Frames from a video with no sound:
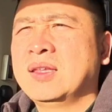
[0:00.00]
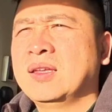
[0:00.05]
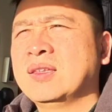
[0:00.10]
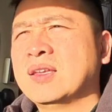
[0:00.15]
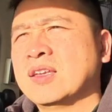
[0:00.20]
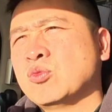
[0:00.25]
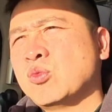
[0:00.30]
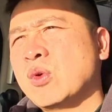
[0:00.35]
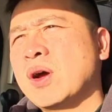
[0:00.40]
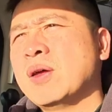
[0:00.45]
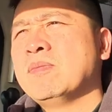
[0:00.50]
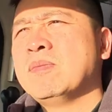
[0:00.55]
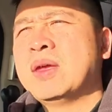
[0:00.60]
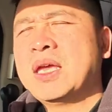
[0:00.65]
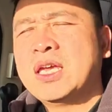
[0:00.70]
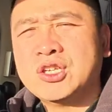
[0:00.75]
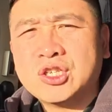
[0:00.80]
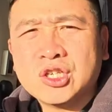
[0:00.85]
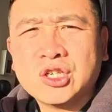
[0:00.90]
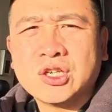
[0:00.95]
think that's one
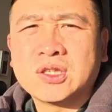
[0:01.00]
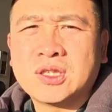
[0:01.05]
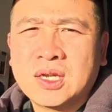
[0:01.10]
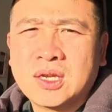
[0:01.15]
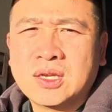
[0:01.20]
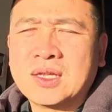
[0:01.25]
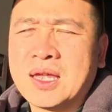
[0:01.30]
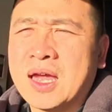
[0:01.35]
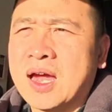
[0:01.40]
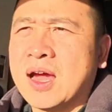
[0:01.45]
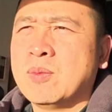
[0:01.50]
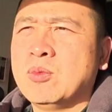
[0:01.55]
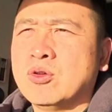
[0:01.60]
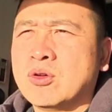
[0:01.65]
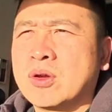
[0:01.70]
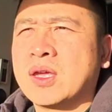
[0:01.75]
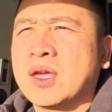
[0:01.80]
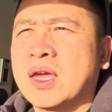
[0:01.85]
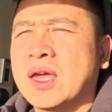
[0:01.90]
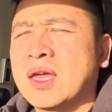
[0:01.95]
major thing that I'm
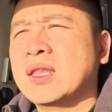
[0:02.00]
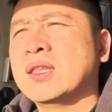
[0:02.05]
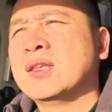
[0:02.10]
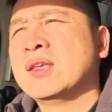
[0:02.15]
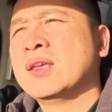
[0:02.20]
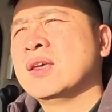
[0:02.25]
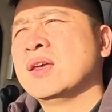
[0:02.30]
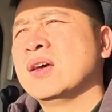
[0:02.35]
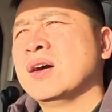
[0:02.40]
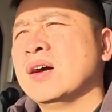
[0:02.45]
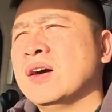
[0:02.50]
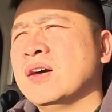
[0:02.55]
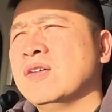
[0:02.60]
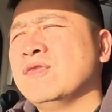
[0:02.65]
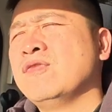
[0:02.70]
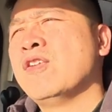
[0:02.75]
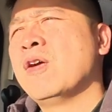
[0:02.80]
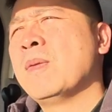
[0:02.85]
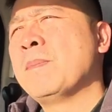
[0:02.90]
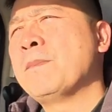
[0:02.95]
looking at.
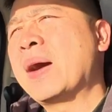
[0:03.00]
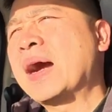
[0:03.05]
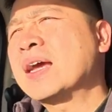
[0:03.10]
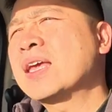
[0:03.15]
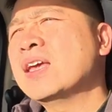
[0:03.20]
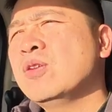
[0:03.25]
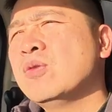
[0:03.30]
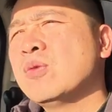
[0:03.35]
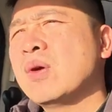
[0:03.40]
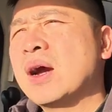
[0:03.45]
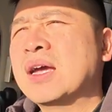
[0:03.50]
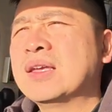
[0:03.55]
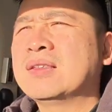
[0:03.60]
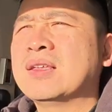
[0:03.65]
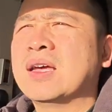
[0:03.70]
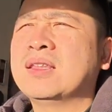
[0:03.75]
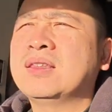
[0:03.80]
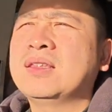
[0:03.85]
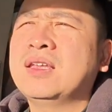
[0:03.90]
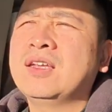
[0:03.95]
For parking
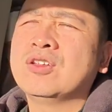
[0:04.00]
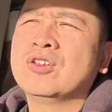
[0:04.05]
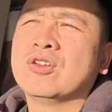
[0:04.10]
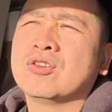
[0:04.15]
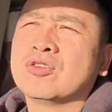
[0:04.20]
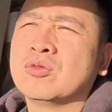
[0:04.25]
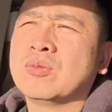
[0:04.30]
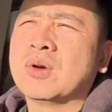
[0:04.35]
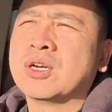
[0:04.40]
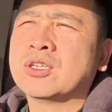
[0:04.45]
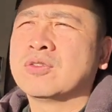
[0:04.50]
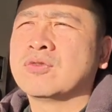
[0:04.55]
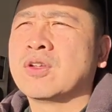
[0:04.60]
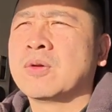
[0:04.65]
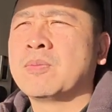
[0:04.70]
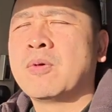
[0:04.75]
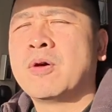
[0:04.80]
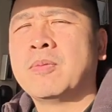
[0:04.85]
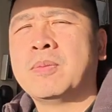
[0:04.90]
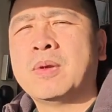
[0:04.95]
wise, I think not so much of
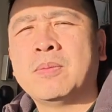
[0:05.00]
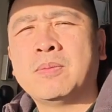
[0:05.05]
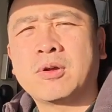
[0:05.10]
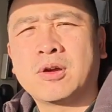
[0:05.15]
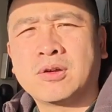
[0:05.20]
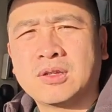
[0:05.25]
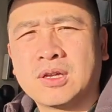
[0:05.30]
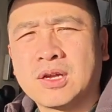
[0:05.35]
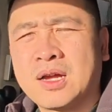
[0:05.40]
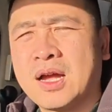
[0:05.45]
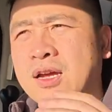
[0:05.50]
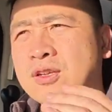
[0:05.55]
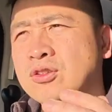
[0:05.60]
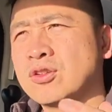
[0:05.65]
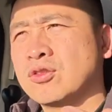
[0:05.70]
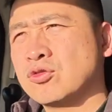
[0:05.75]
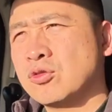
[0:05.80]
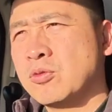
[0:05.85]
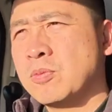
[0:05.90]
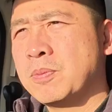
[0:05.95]
the problem, because the car is
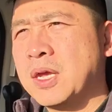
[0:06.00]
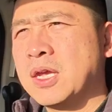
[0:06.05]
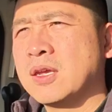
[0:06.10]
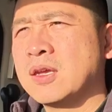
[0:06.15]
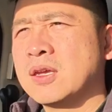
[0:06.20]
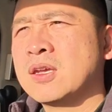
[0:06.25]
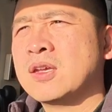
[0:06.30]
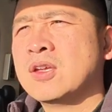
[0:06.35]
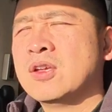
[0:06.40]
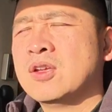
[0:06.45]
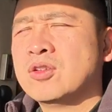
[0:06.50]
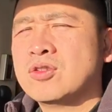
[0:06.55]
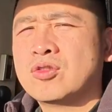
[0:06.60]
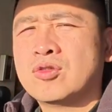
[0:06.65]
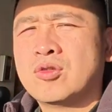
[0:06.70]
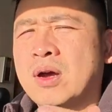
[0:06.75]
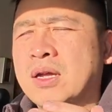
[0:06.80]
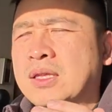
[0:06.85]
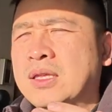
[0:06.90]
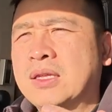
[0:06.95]
not too big,
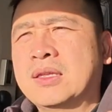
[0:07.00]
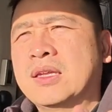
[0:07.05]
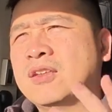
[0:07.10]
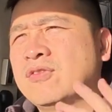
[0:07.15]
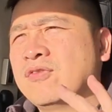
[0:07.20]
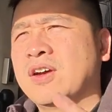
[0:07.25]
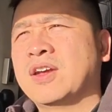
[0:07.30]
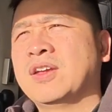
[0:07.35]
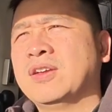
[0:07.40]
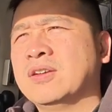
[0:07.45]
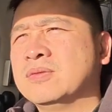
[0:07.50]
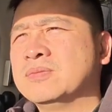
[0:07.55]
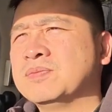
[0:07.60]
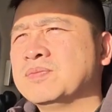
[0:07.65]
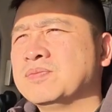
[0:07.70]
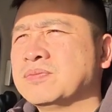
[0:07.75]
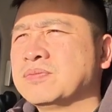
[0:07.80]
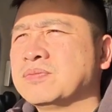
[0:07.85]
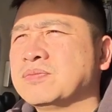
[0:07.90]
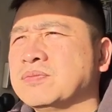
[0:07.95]
so I think that's fine.
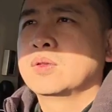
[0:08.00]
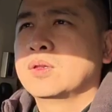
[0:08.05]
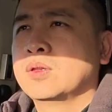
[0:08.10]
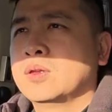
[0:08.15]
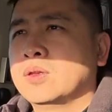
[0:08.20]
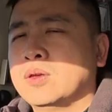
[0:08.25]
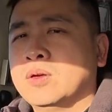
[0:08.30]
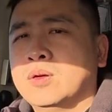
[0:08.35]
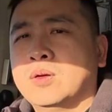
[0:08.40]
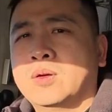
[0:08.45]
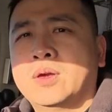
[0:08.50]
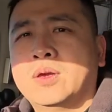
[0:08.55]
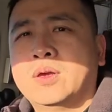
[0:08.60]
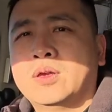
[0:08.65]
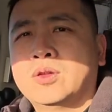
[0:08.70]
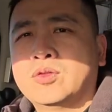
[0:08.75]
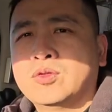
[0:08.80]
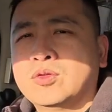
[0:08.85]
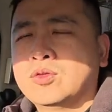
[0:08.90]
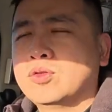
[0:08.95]

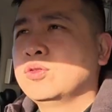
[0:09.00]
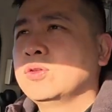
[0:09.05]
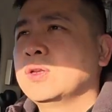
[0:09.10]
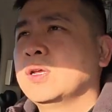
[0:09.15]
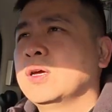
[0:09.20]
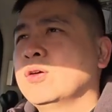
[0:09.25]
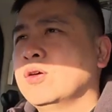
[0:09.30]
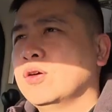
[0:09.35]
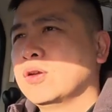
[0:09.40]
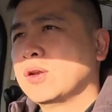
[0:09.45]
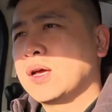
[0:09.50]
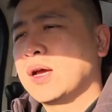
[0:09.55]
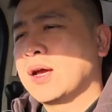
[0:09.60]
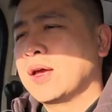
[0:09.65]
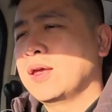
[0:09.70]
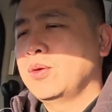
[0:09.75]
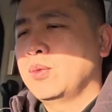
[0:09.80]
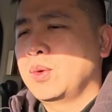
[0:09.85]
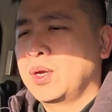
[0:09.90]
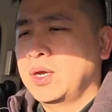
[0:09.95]
Okay, so now on the
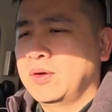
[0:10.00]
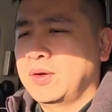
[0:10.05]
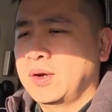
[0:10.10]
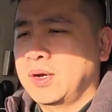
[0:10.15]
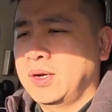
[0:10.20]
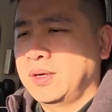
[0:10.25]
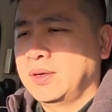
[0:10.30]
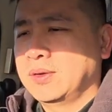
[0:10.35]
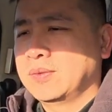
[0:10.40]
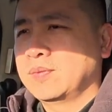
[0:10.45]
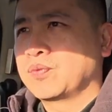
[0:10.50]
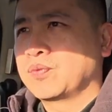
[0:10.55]
highway, right,